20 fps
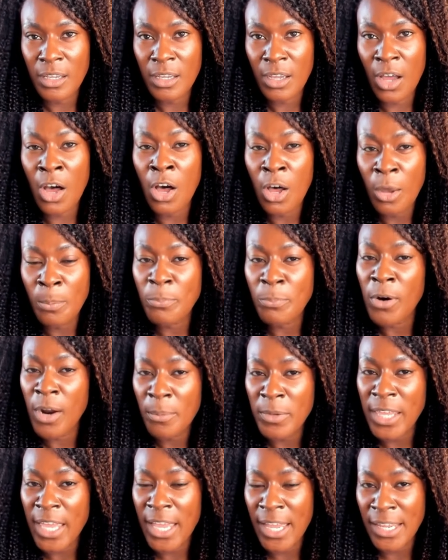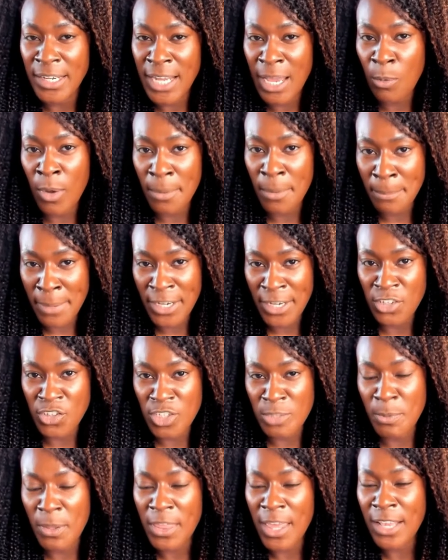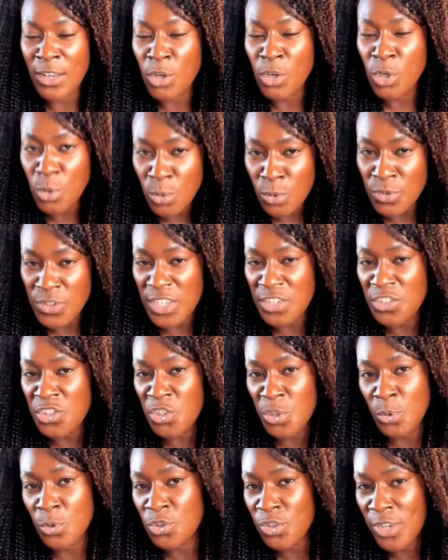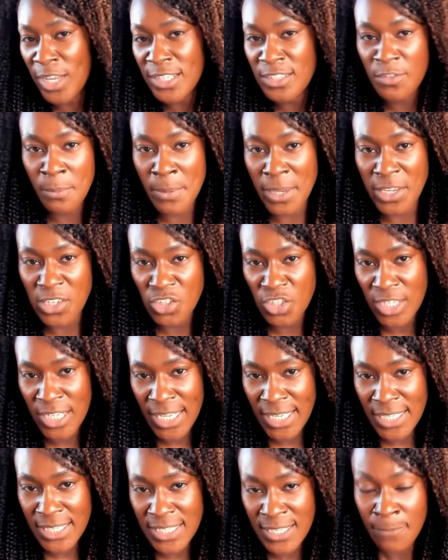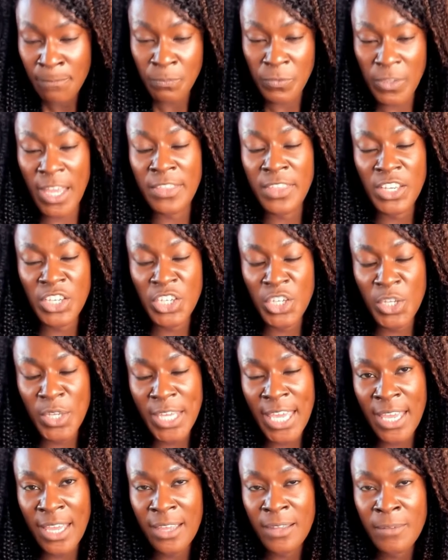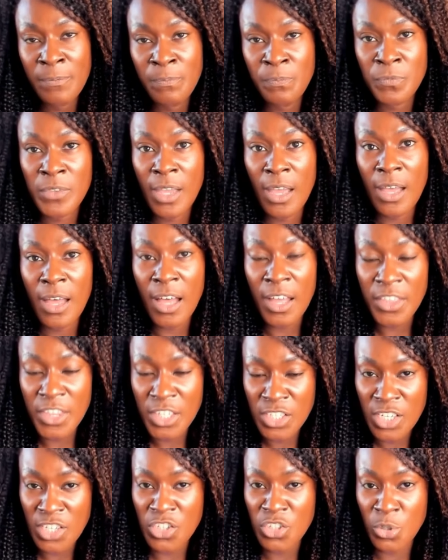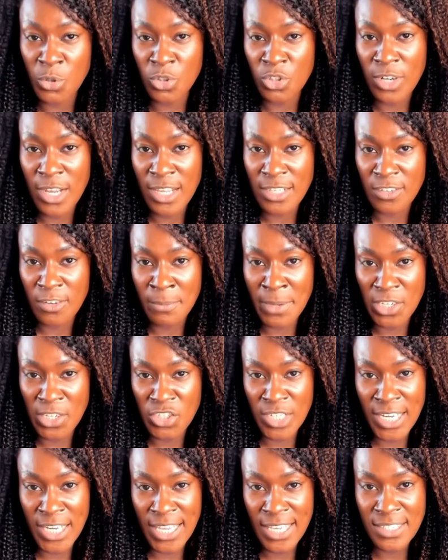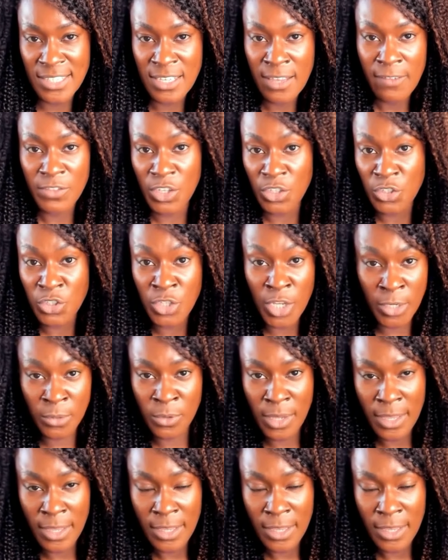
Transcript: are primary care network managers, but they're called digital and transformation leads. And then you get other digital and transformation leads that don't